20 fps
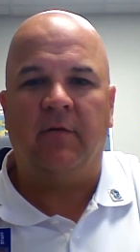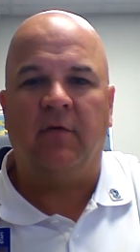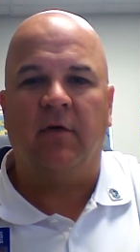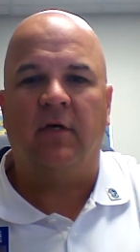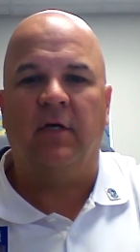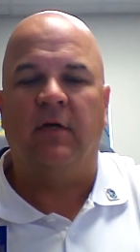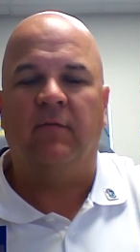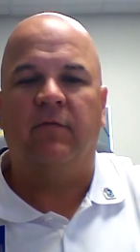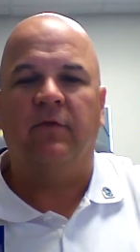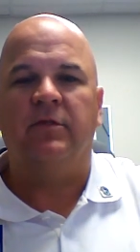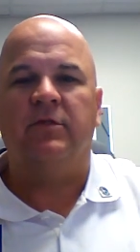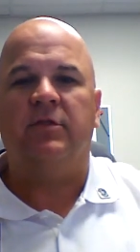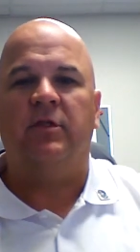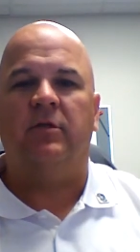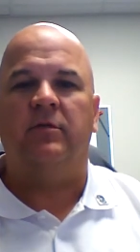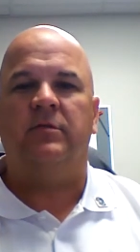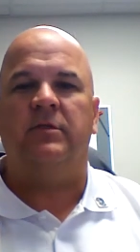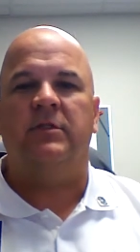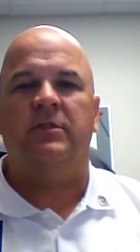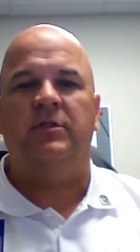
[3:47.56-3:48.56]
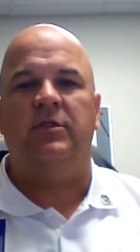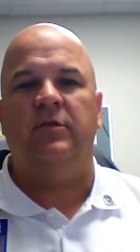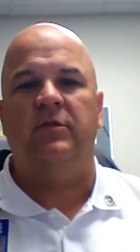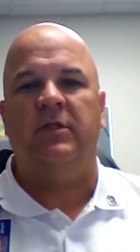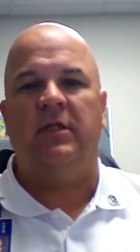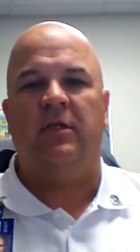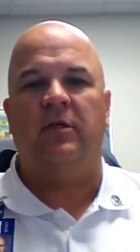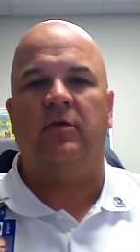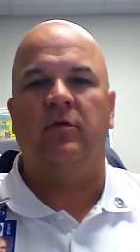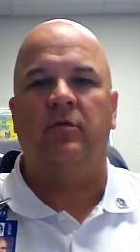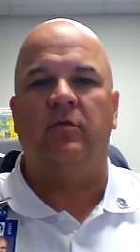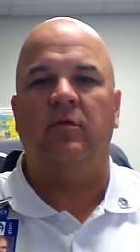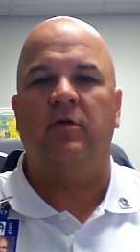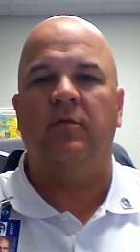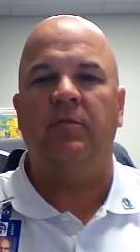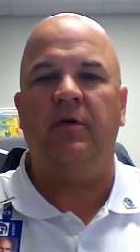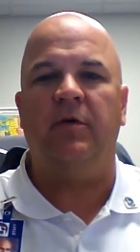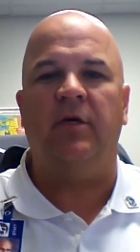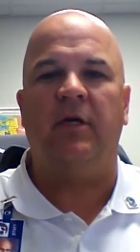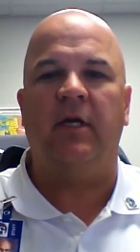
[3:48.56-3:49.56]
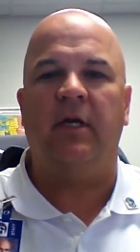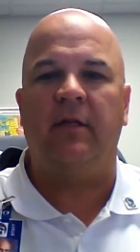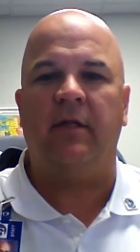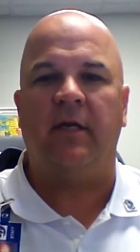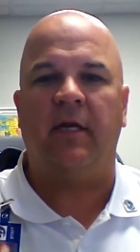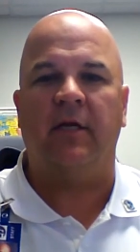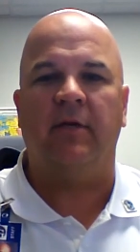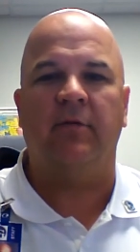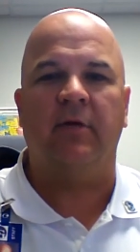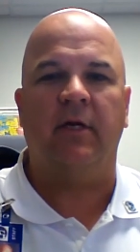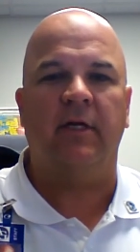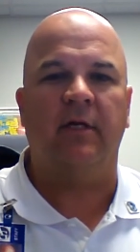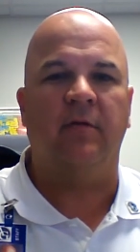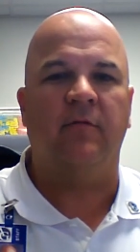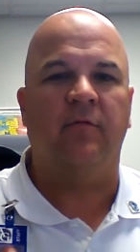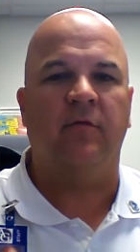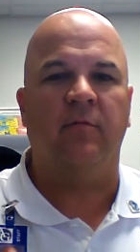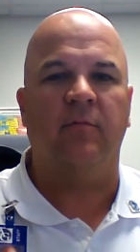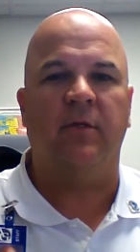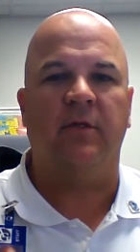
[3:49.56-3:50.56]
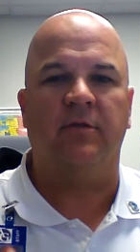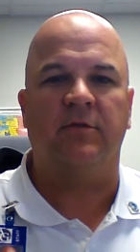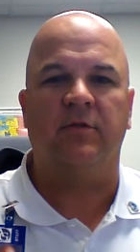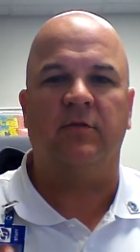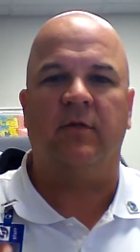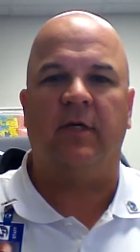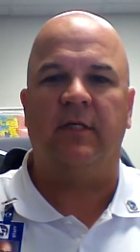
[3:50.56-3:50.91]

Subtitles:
our comfort zones, is using the Google community that I created for middle school,